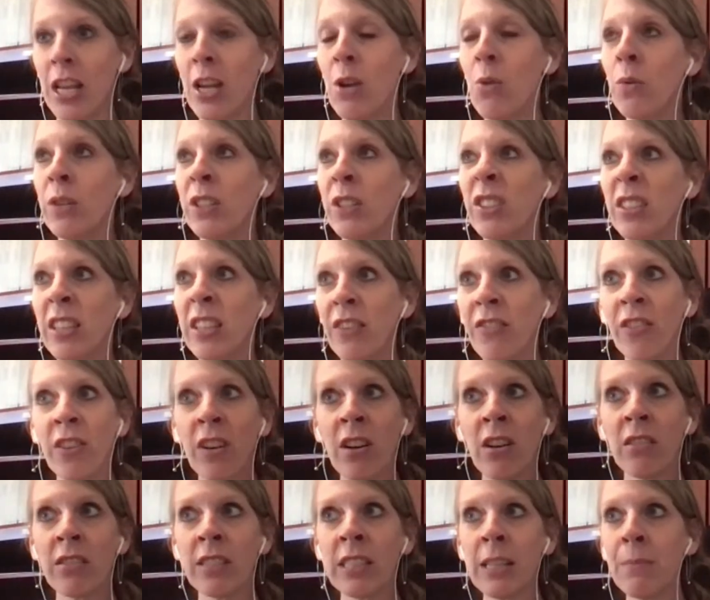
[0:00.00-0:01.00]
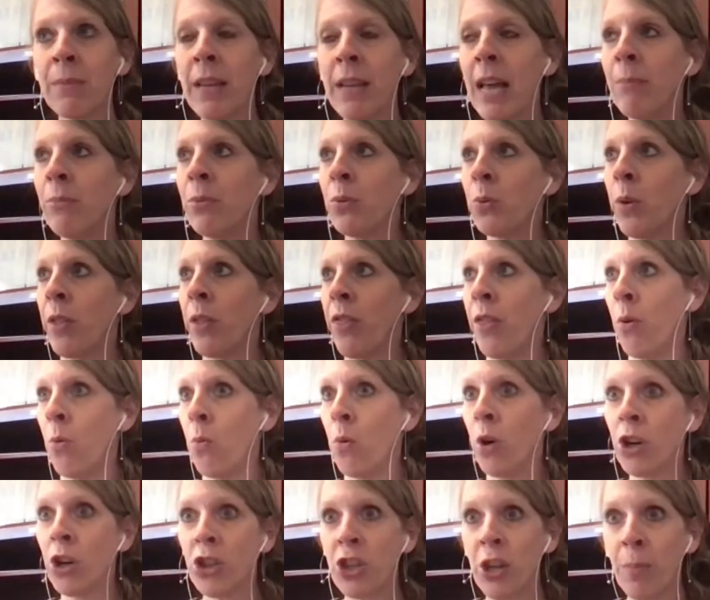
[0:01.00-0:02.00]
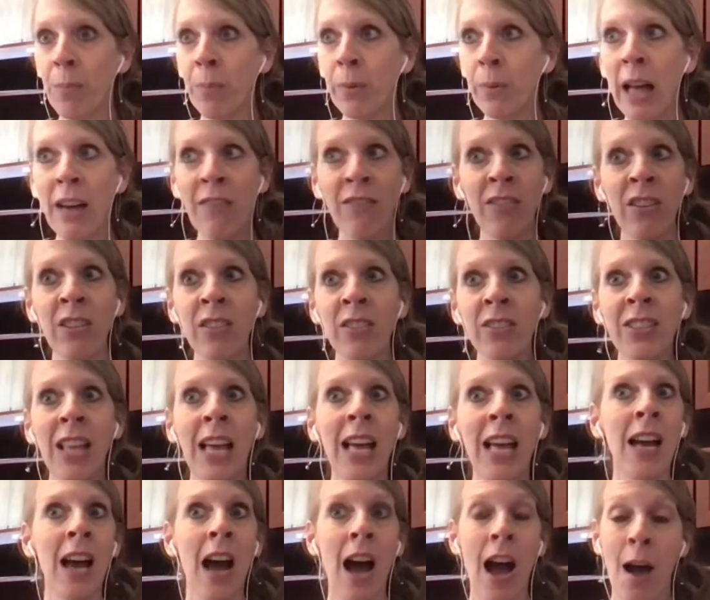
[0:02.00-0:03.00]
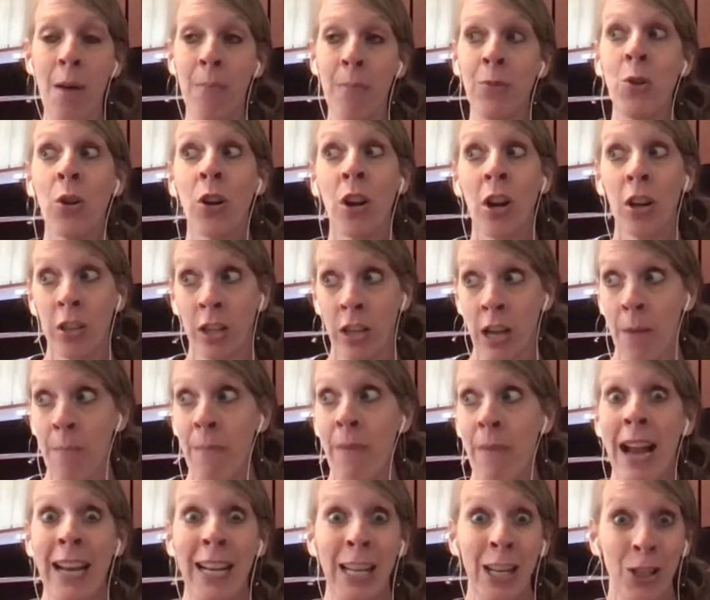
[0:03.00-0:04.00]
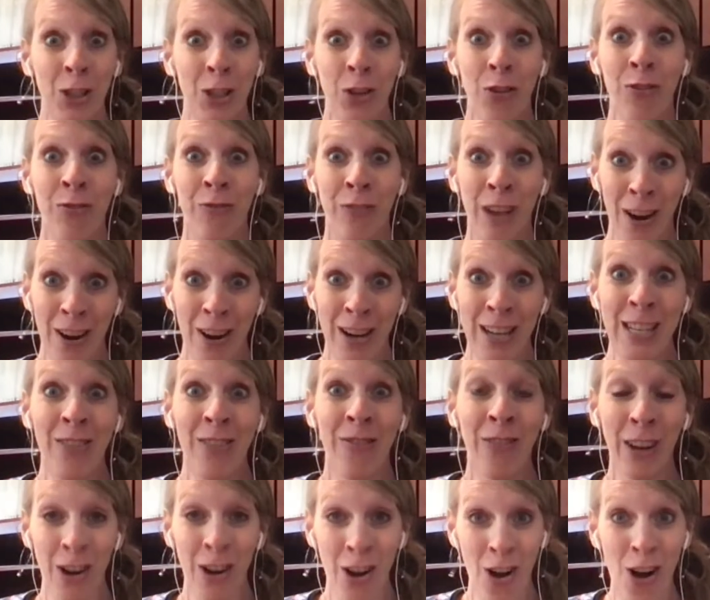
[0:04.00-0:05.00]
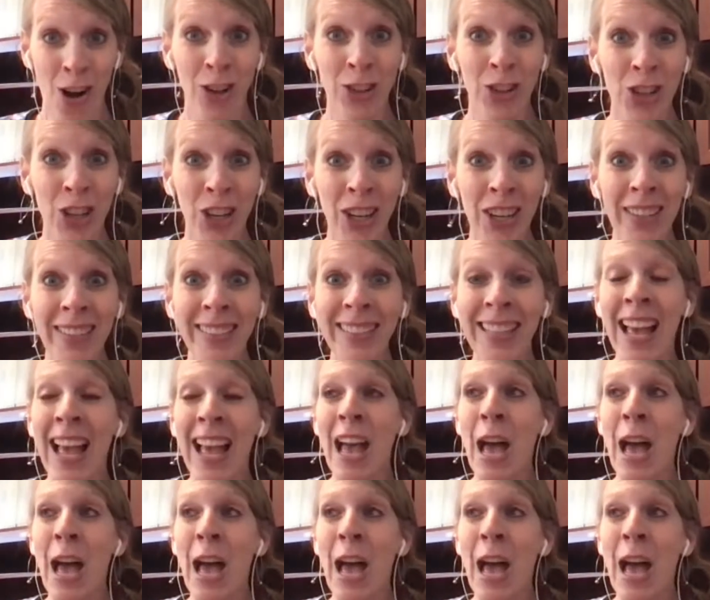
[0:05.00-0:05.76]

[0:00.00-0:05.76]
It was difficult sometimes with the worship levels. Um, you're combining two very different cultures.